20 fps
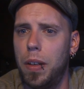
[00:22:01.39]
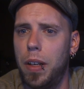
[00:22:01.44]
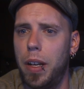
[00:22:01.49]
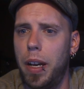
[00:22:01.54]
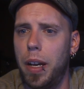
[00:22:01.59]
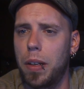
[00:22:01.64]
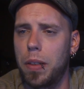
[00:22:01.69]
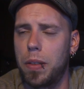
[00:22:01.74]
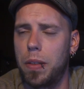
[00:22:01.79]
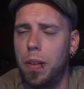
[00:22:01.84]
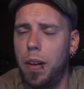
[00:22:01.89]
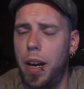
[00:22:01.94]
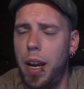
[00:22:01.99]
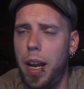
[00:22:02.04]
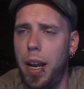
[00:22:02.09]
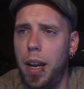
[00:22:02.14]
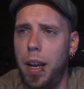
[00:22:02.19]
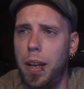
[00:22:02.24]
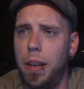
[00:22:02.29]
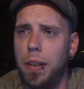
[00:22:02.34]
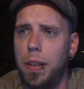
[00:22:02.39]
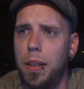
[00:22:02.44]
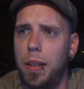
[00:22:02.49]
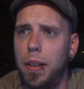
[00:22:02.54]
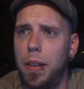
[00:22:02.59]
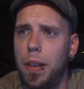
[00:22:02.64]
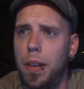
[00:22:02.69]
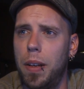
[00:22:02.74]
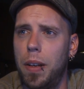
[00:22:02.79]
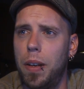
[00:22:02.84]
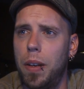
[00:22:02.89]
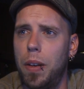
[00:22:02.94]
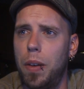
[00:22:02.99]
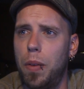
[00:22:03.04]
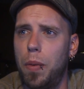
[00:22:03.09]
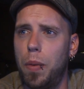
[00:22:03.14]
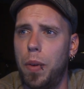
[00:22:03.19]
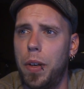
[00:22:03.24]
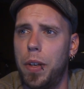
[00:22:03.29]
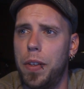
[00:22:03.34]
extra hand,
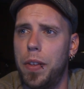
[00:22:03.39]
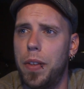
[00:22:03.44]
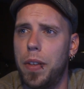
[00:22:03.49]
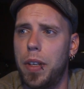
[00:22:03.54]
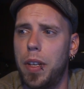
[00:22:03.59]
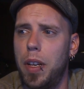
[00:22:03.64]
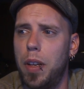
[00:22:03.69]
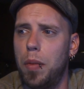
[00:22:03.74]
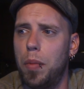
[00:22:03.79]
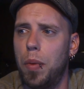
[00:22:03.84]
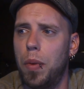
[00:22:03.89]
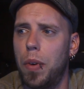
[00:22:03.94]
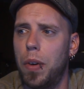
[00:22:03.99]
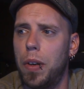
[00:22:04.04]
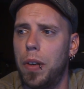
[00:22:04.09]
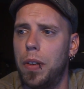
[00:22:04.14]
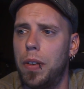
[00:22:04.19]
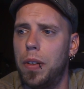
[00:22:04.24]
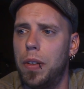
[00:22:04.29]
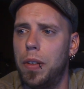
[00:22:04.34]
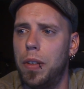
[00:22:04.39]
whereas the keyboard,